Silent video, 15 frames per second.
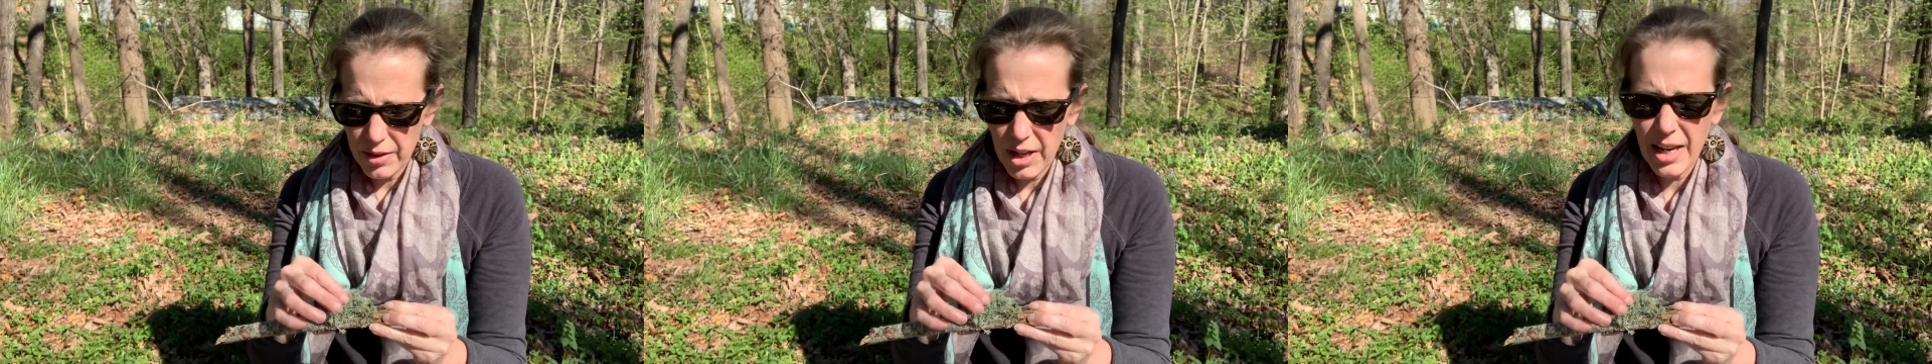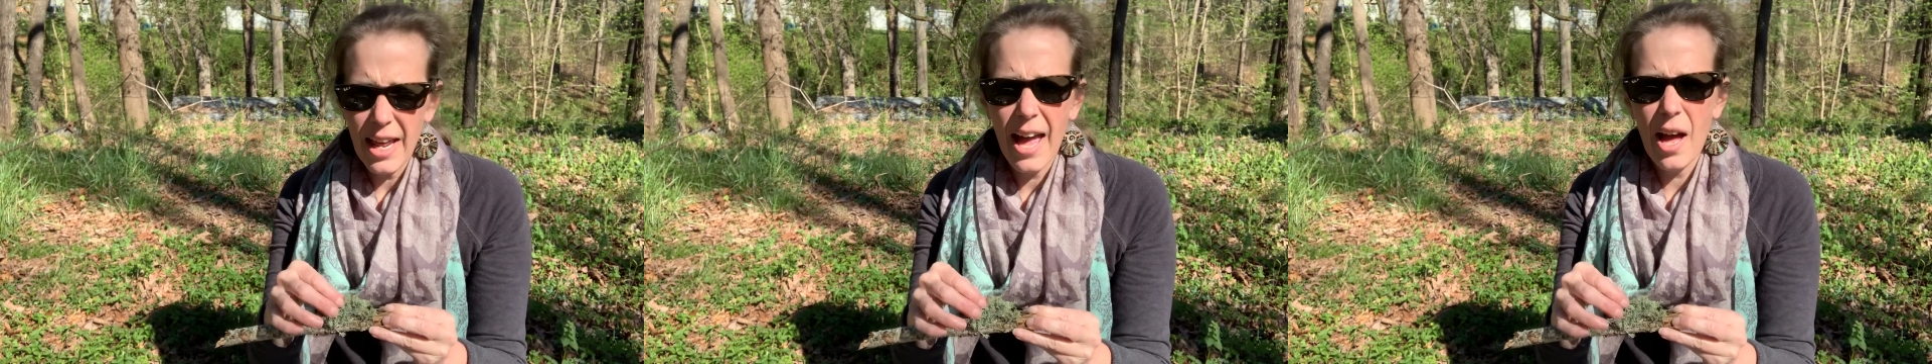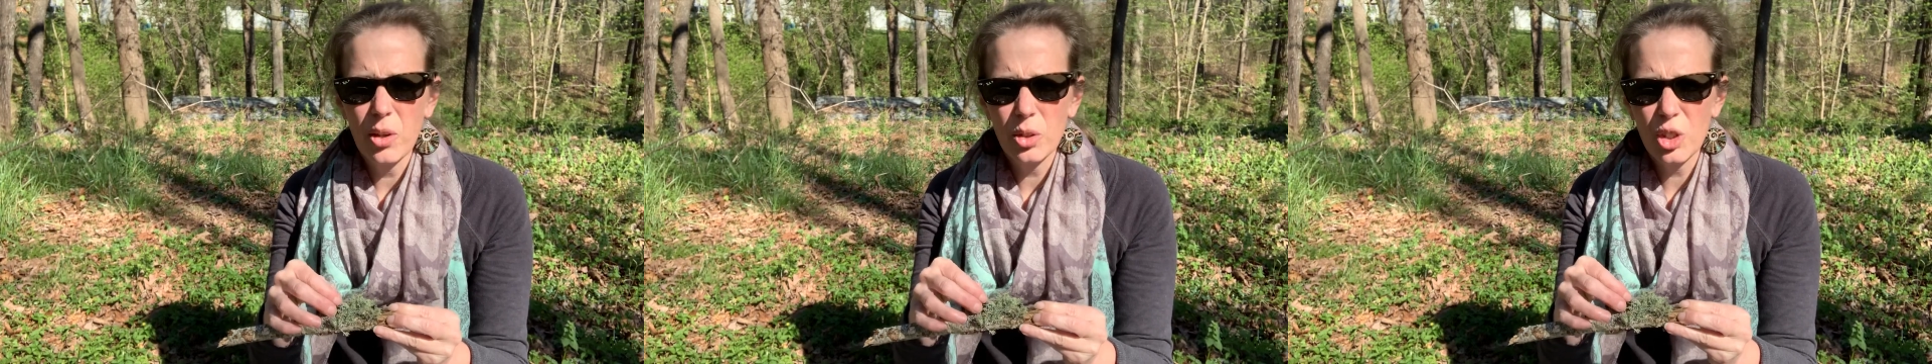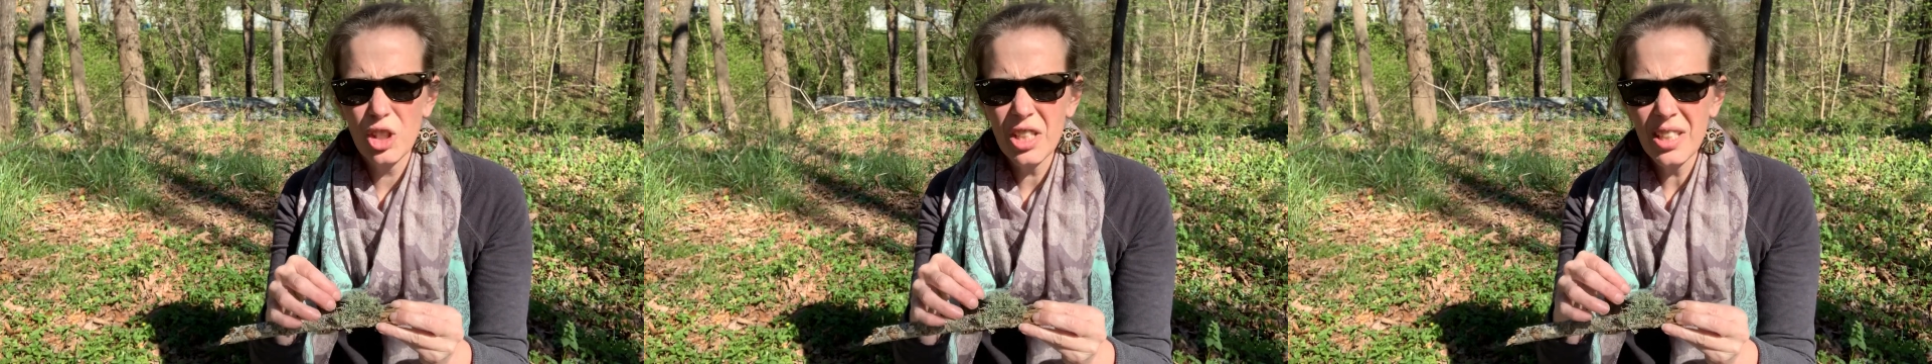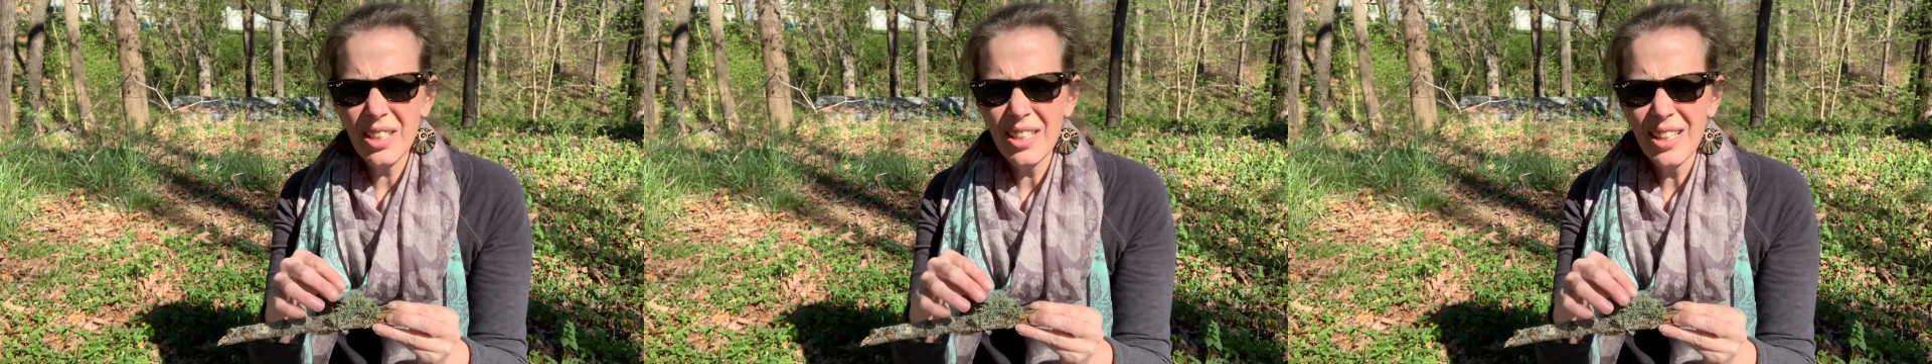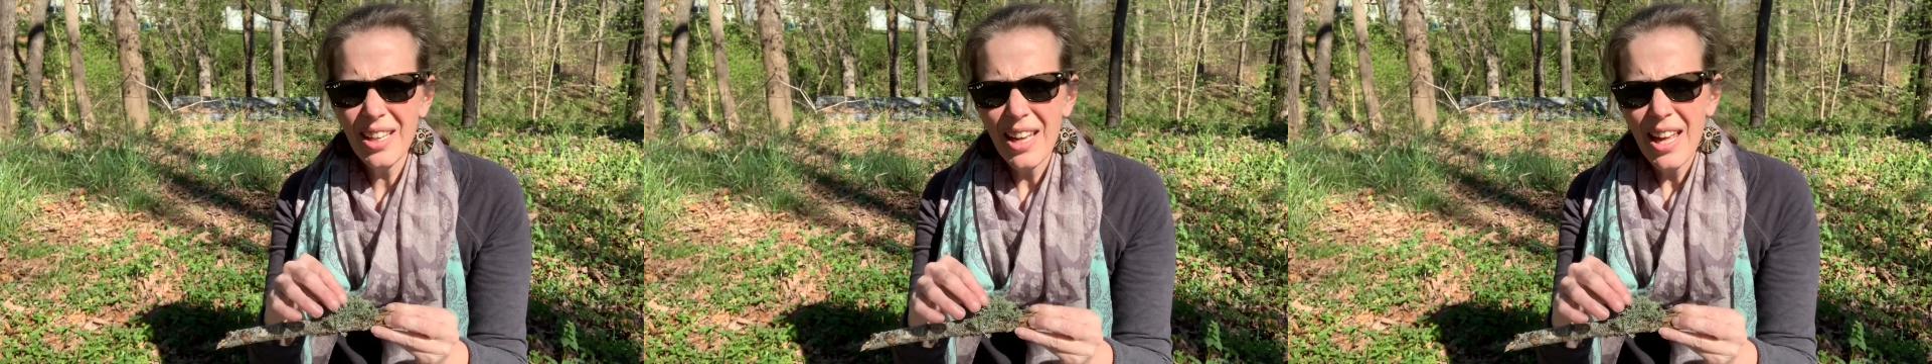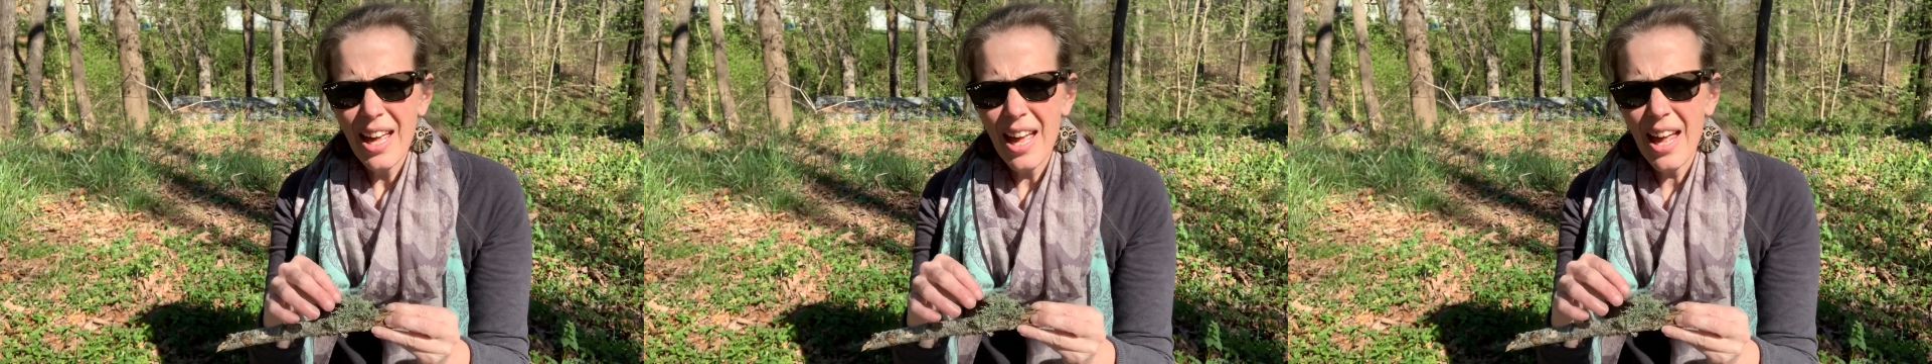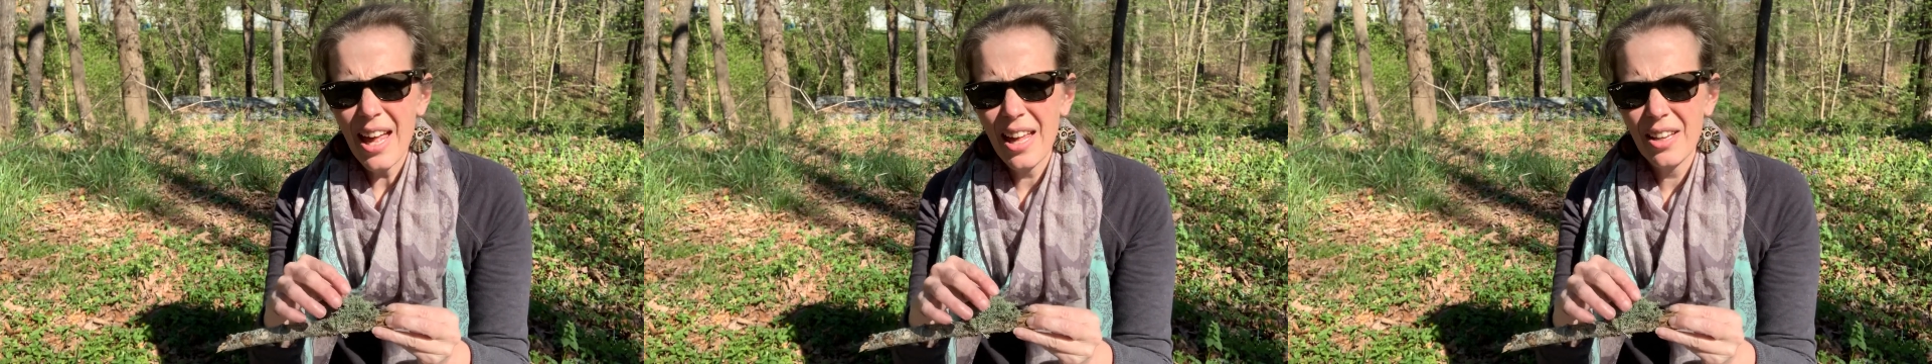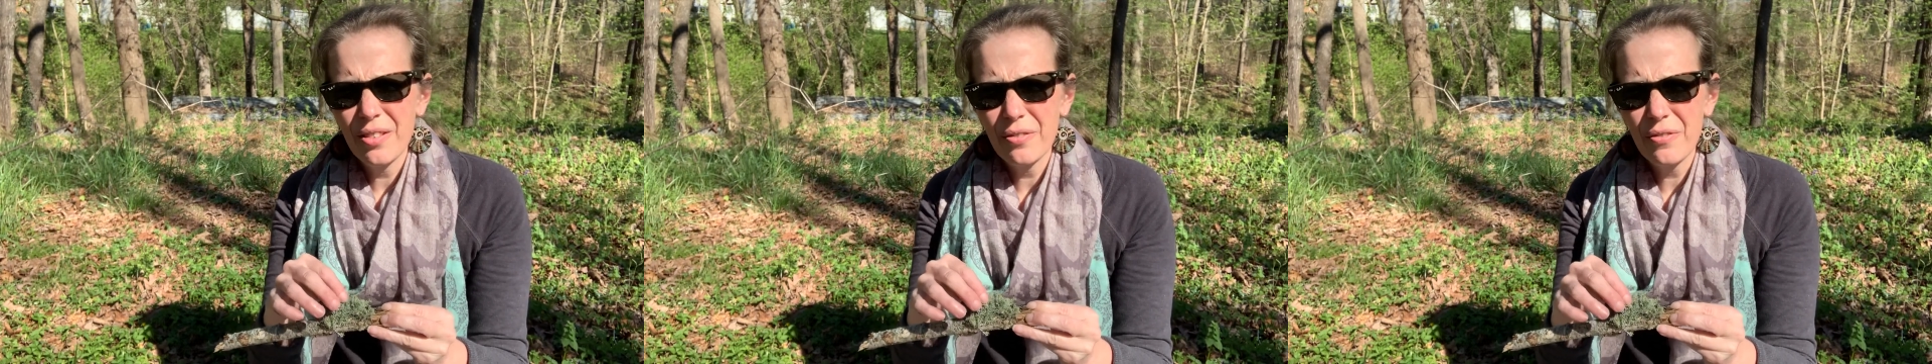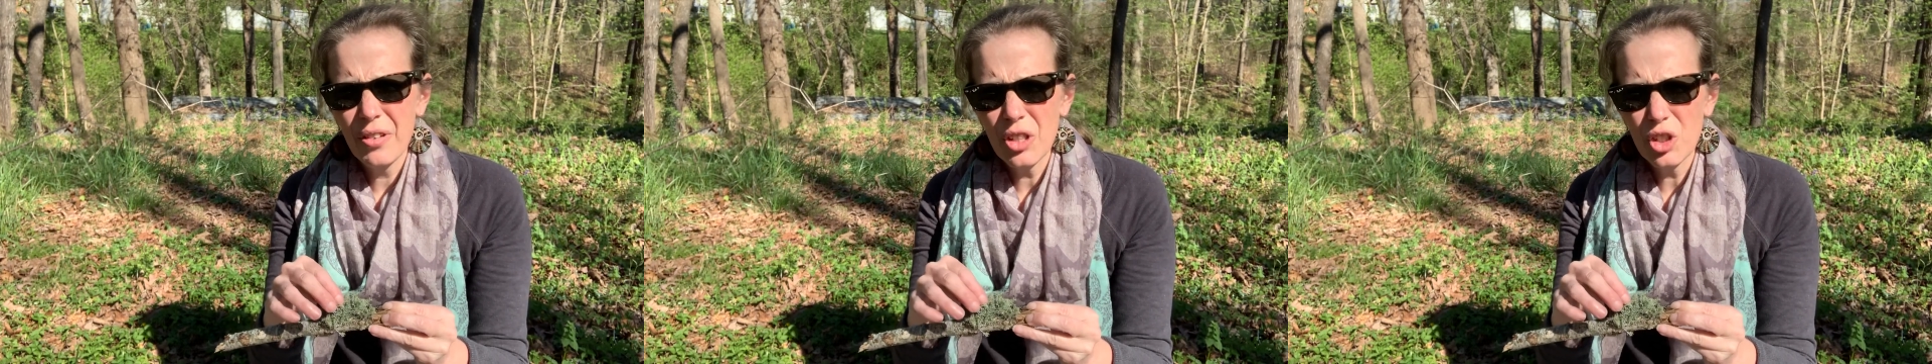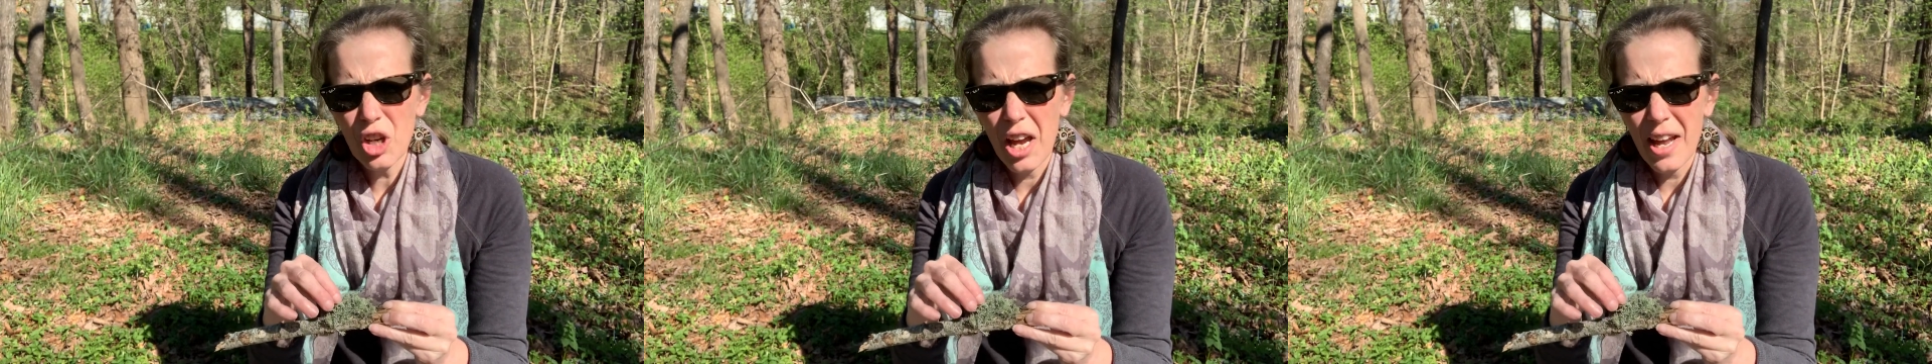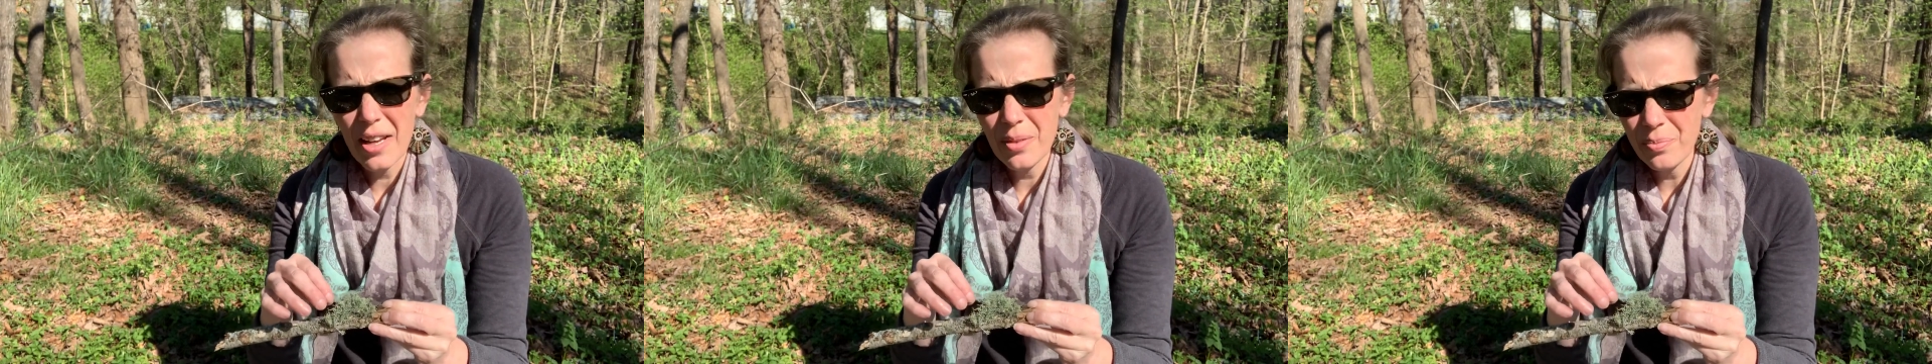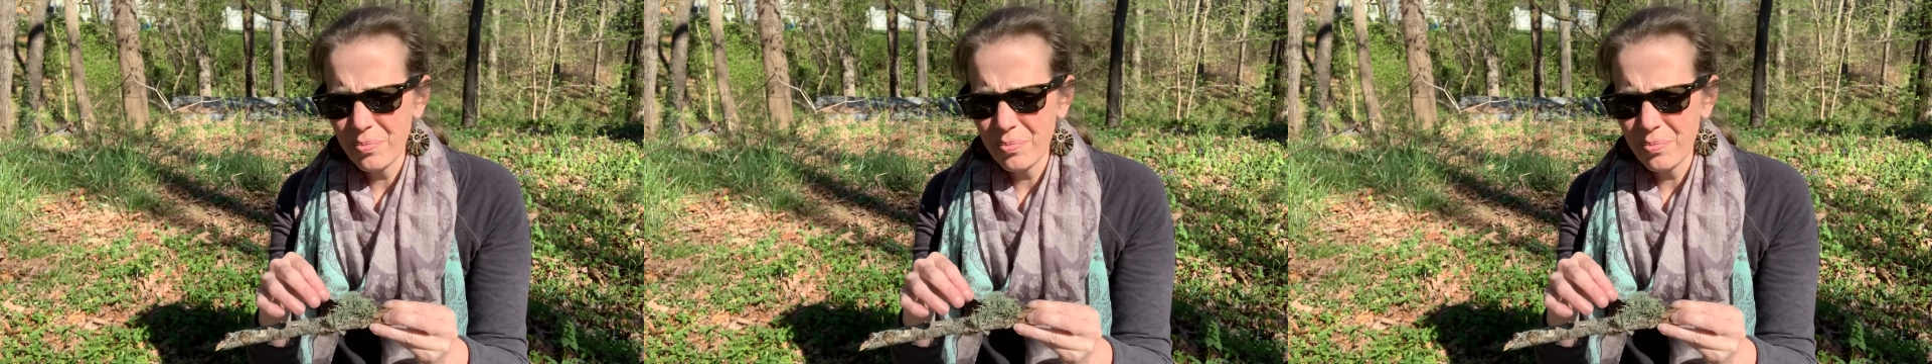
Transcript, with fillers: an algae and fungi.